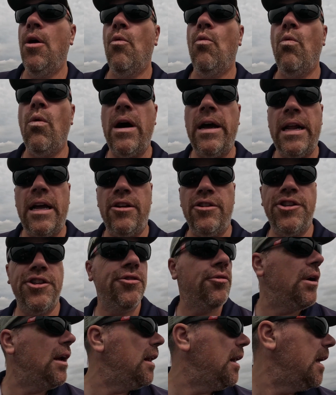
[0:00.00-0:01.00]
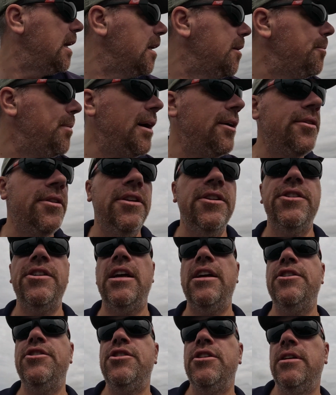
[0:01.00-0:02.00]
What else do I like about this
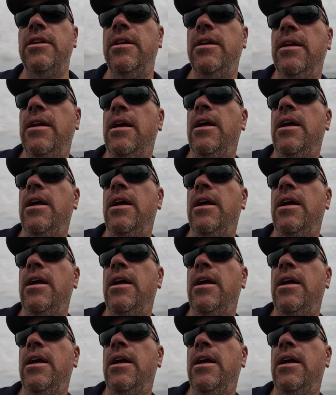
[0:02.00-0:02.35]
engine?